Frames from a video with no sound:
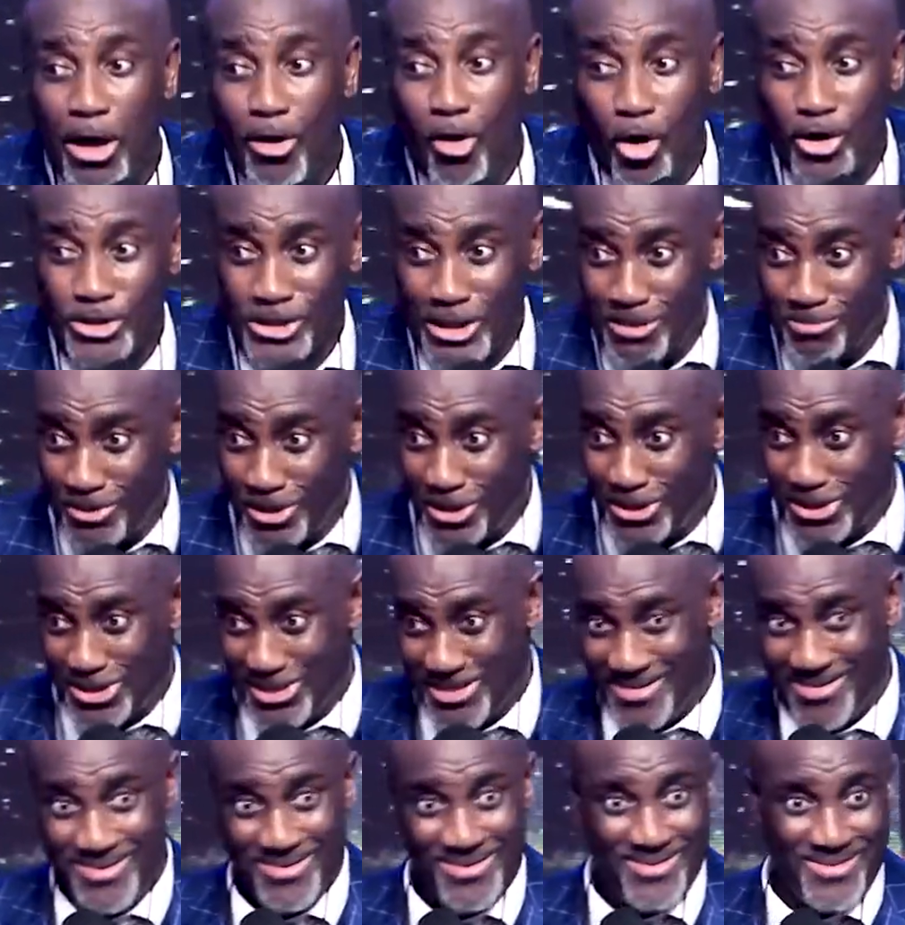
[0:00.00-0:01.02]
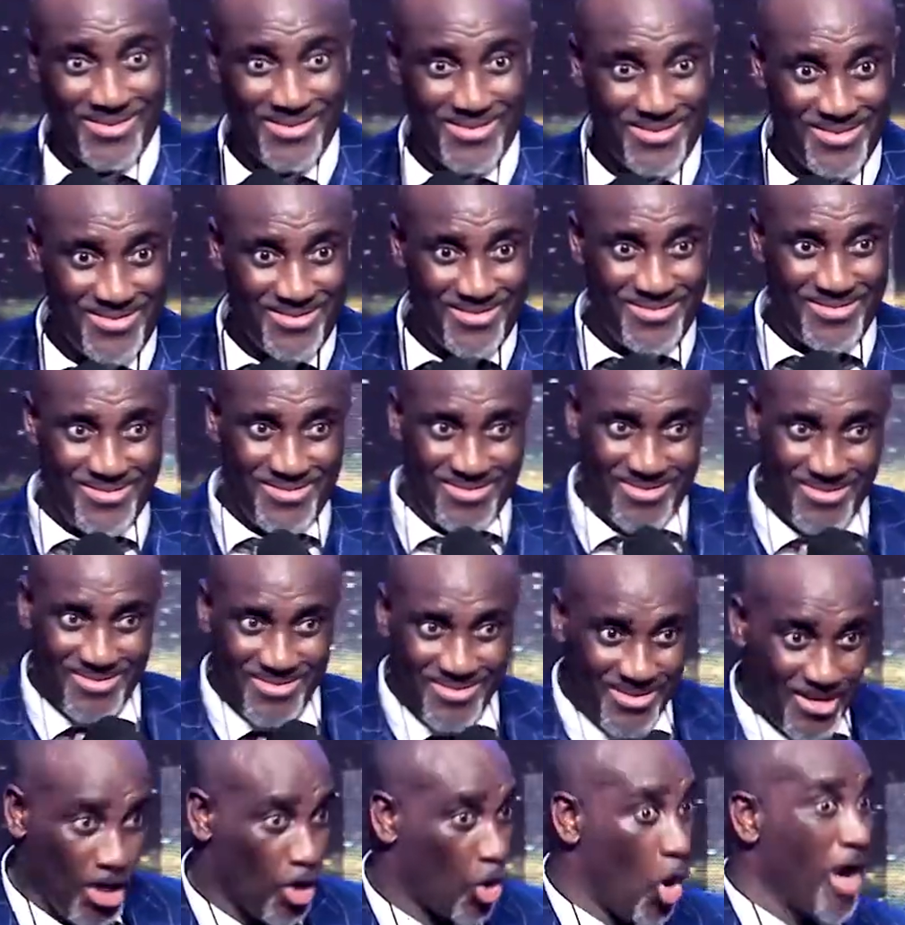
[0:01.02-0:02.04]
in God's image. So he said,
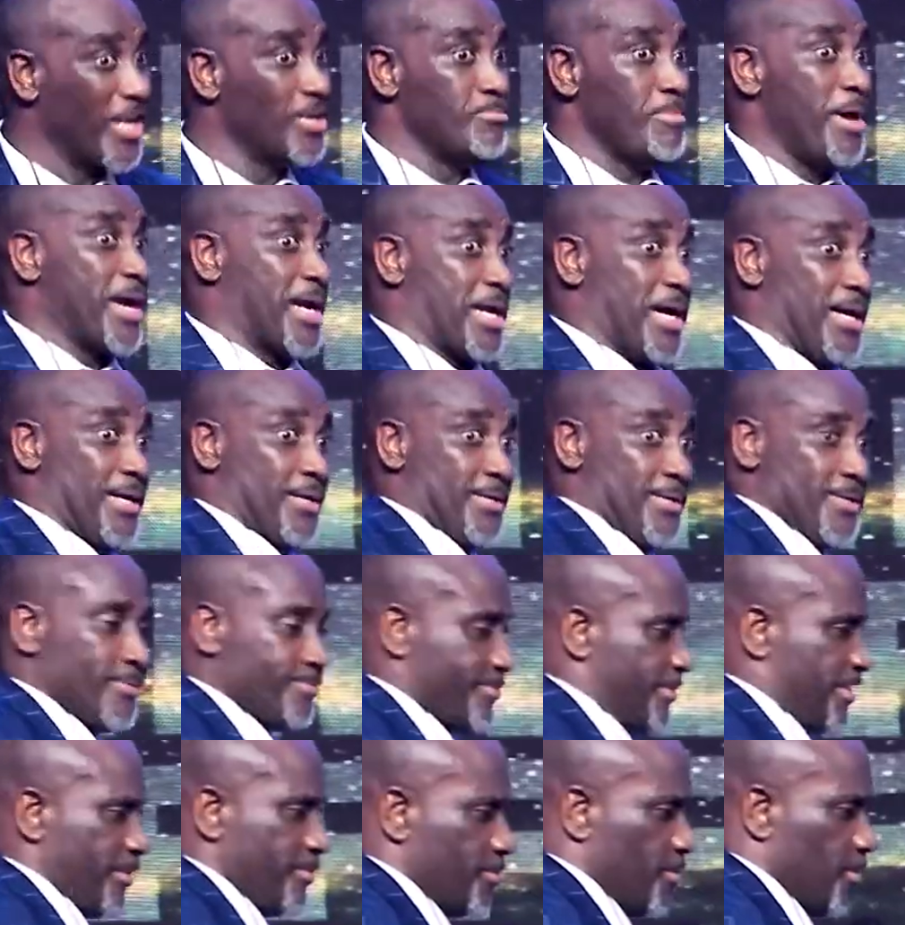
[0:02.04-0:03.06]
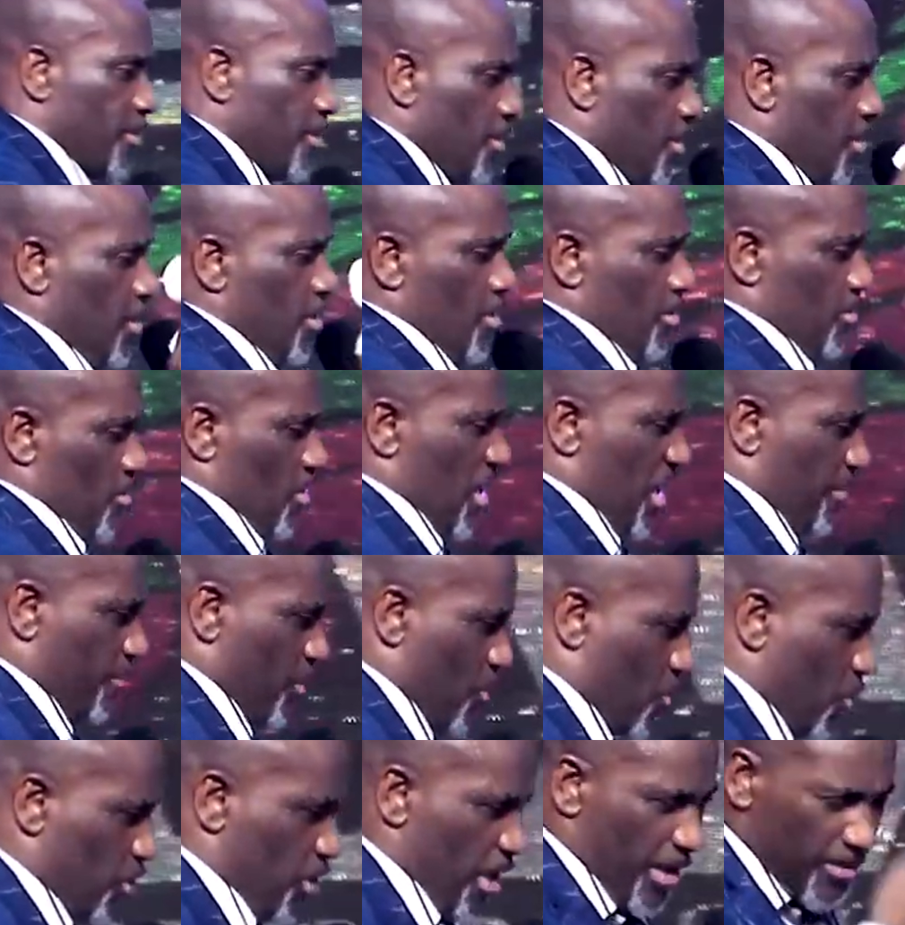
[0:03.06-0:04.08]
whose image is this?
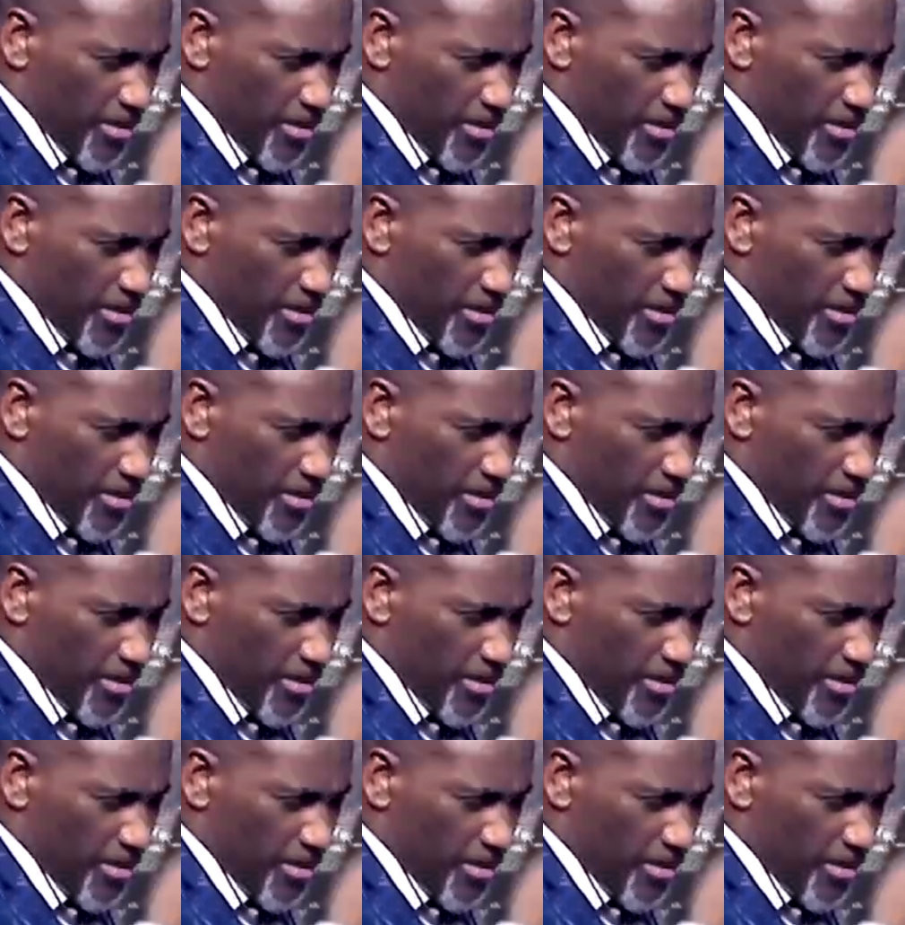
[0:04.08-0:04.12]
That's like